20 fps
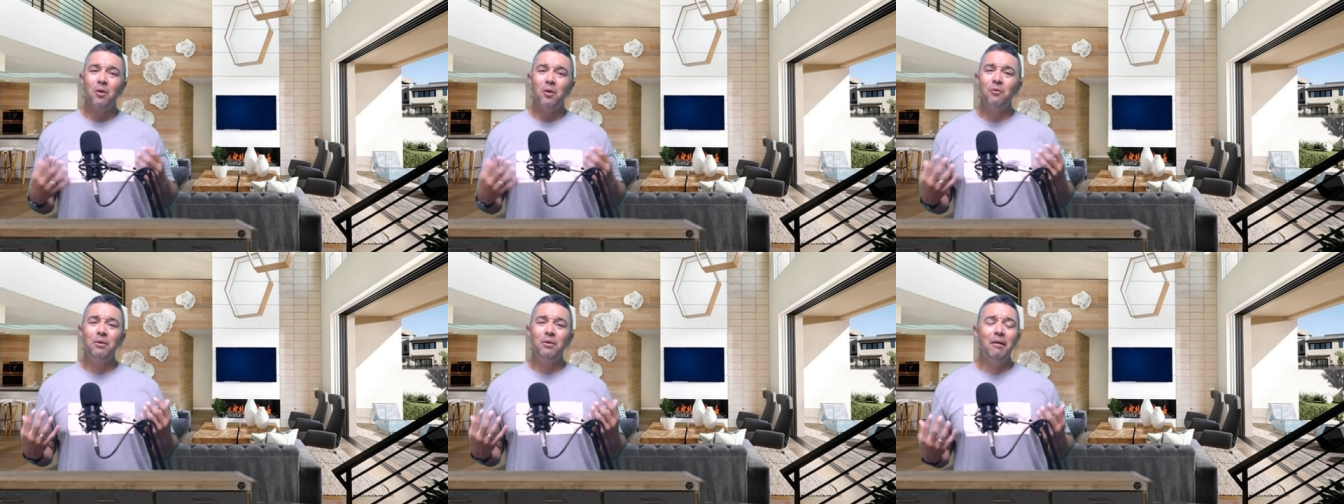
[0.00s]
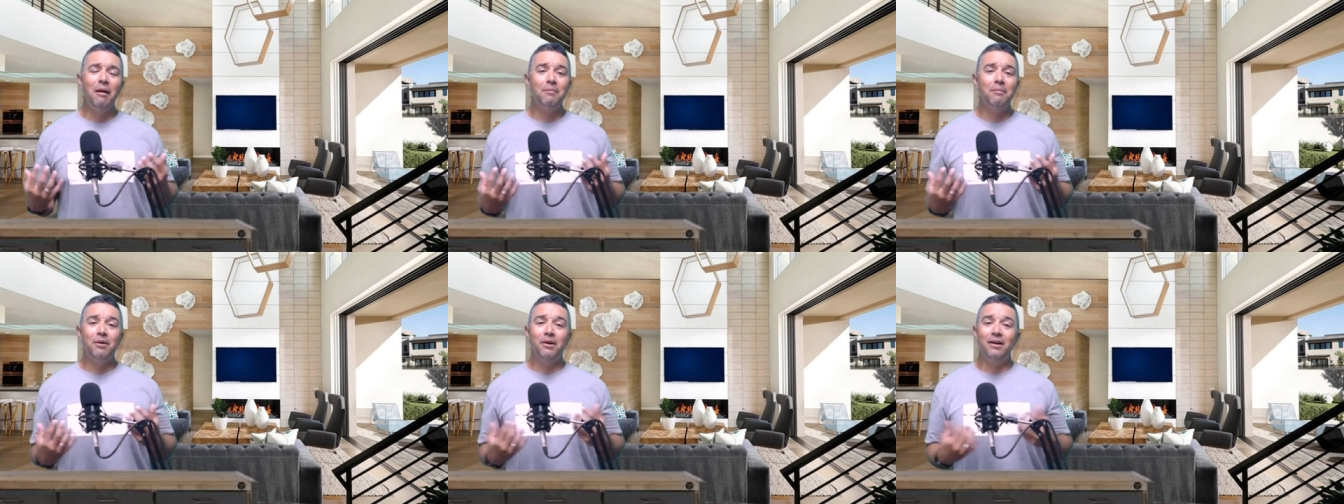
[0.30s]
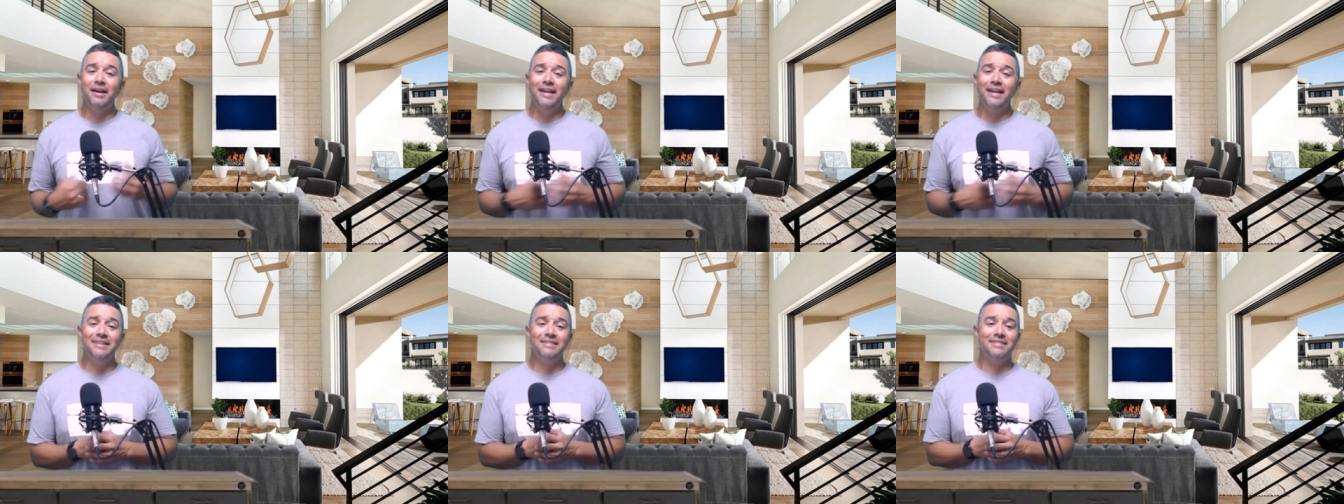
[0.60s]

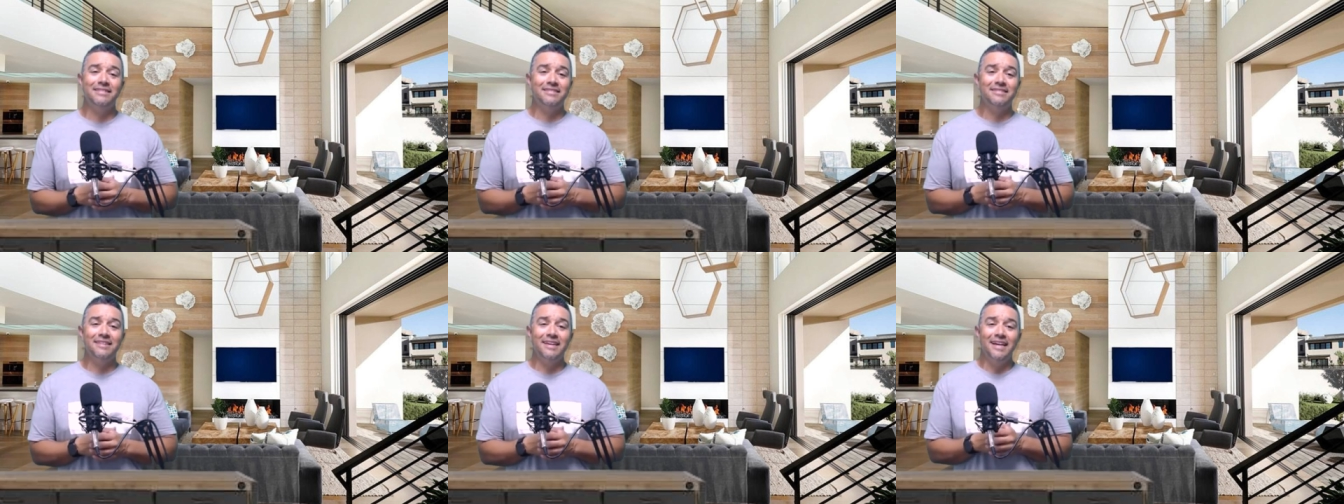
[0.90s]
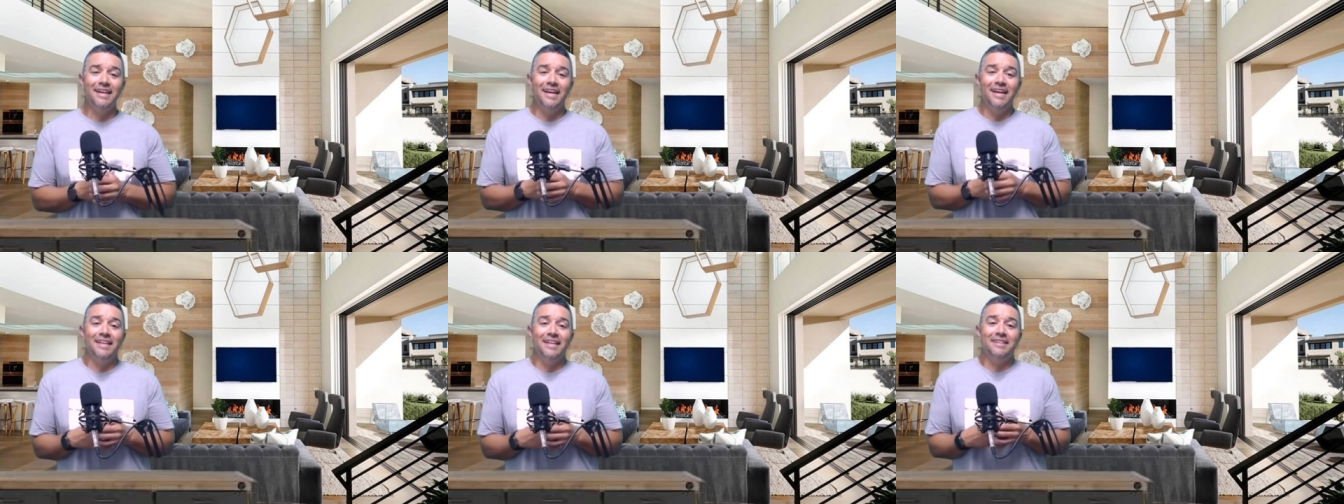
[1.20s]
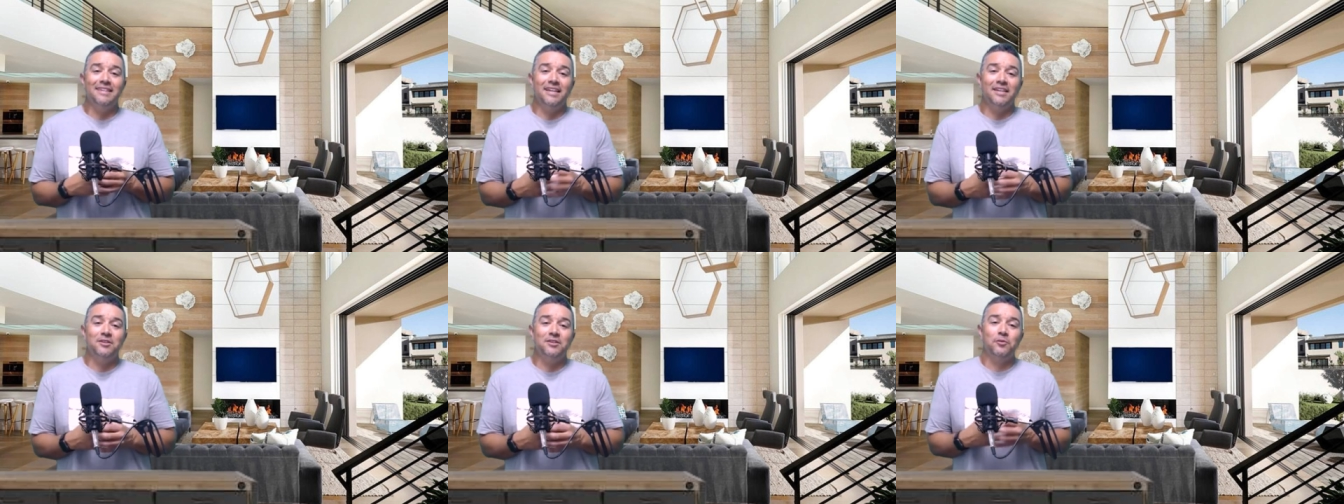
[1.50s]
remember, it's,
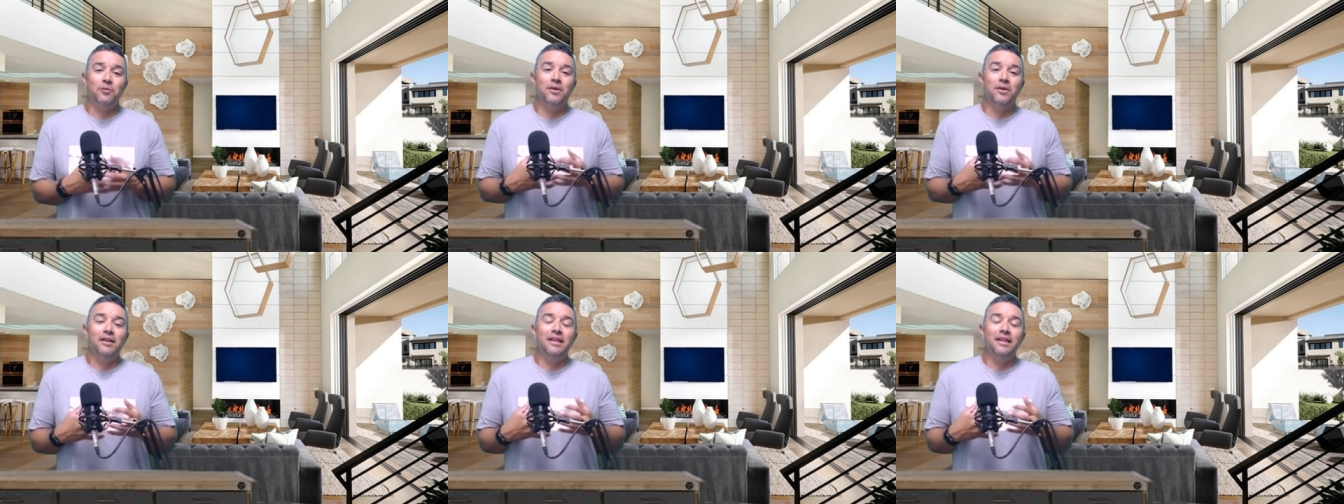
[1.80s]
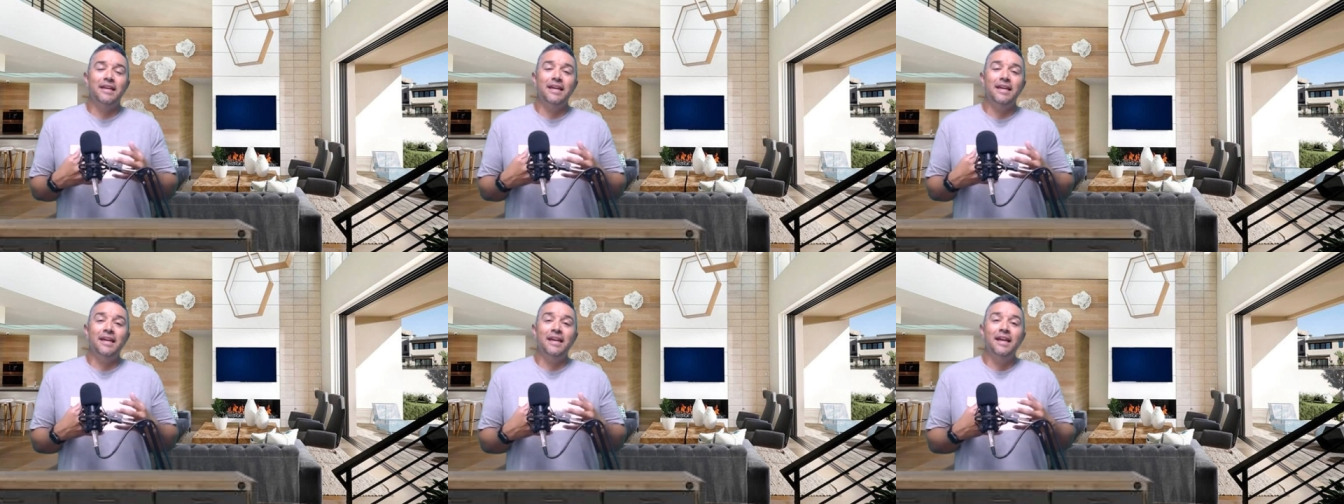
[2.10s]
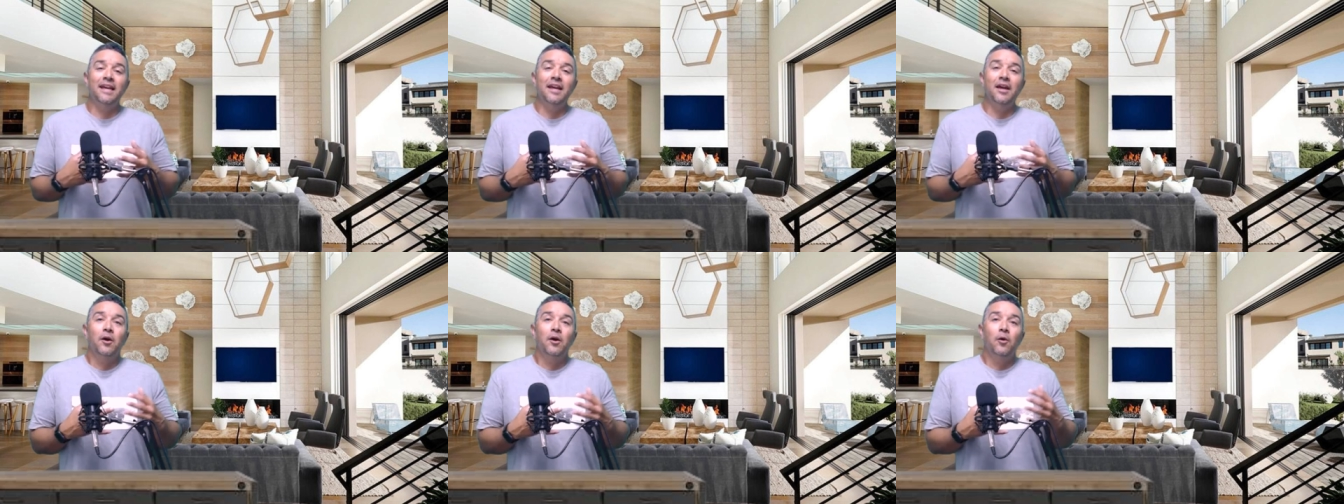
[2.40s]
it, it's really,